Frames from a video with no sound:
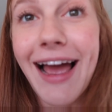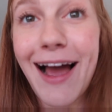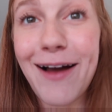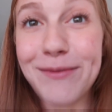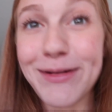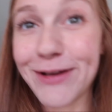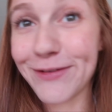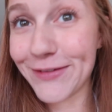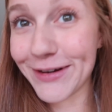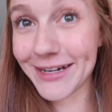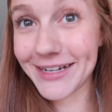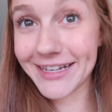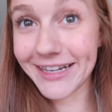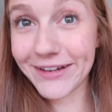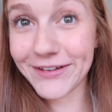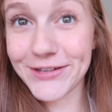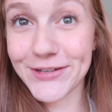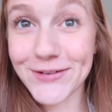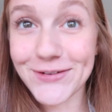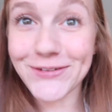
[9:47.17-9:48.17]
I have my first
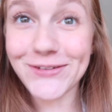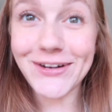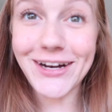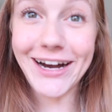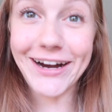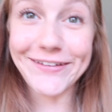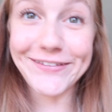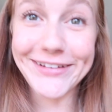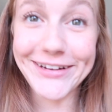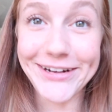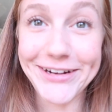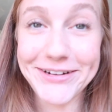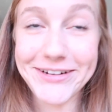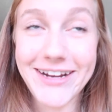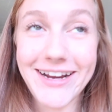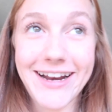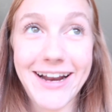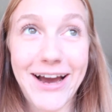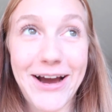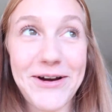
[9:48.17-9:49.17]
day of school outfit on
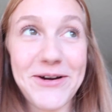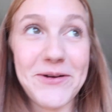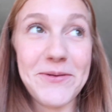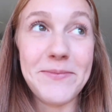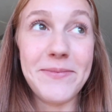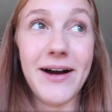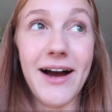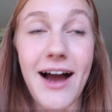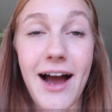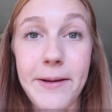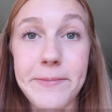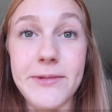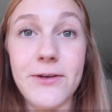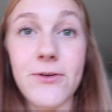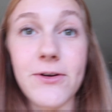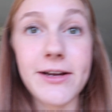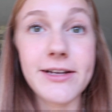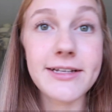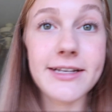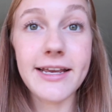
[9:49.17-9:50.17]
right now, but I'm
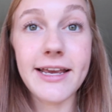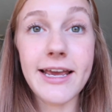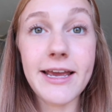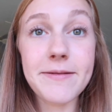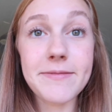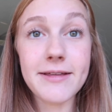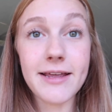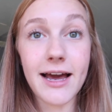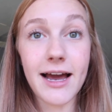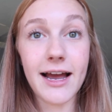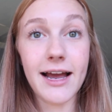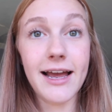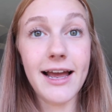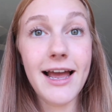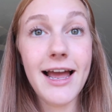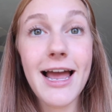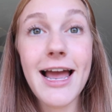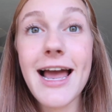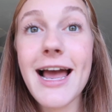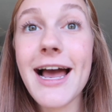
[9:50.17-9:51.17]
going to keep that
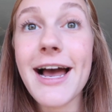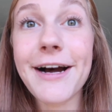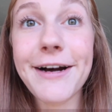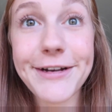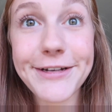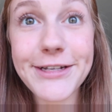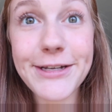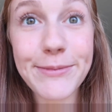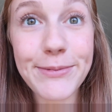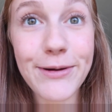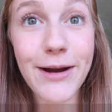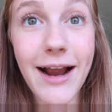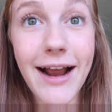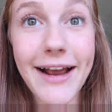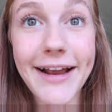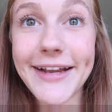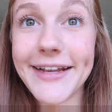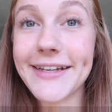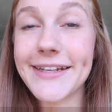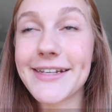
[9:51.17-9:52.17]
a
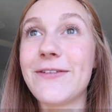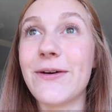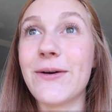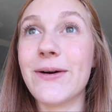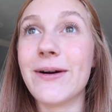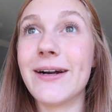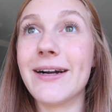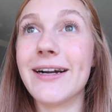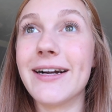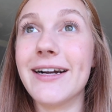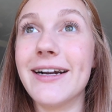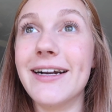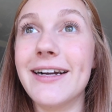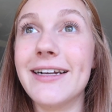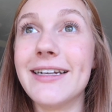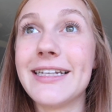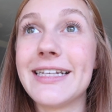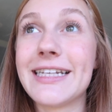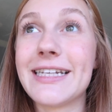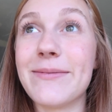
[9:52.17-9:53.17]
surprise for
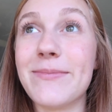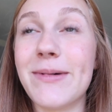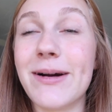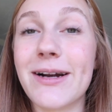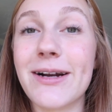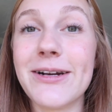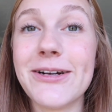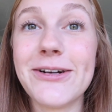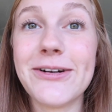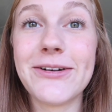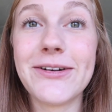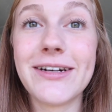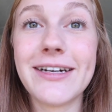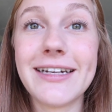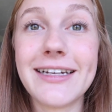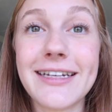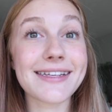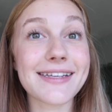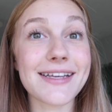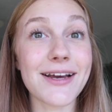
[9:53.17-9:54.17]
tomorrow.
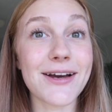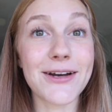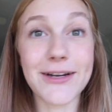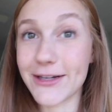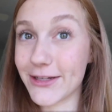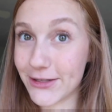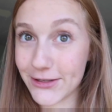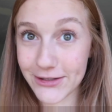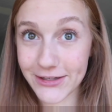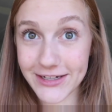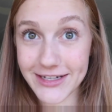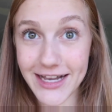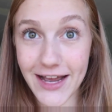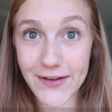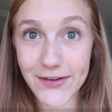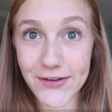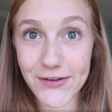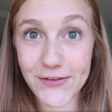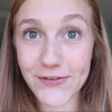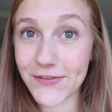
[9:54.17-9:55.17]
So you'll just
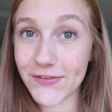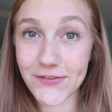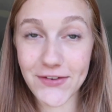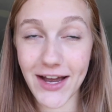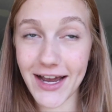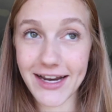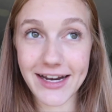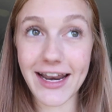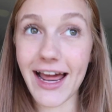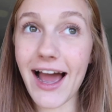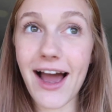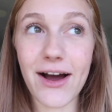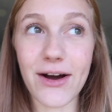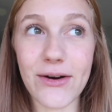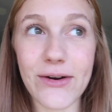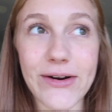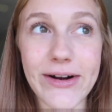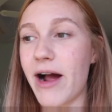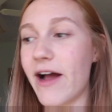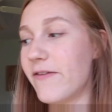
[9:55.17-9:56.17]
have to find
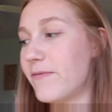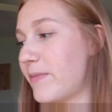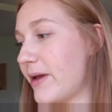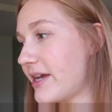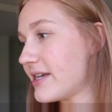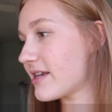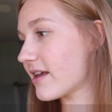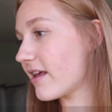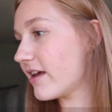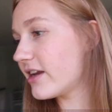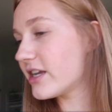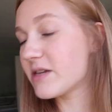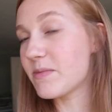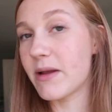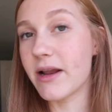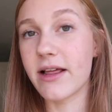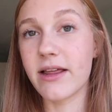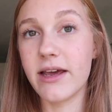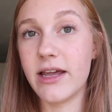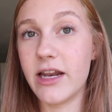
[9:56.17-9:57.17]
out. I've basically just
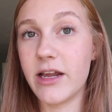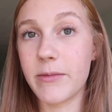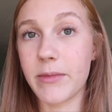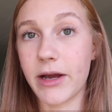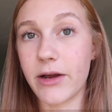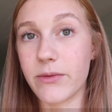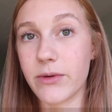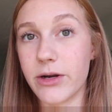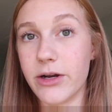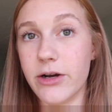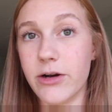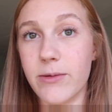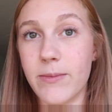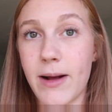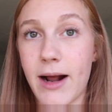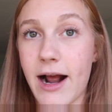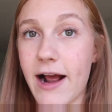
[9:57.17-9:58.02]
been cleaning my room.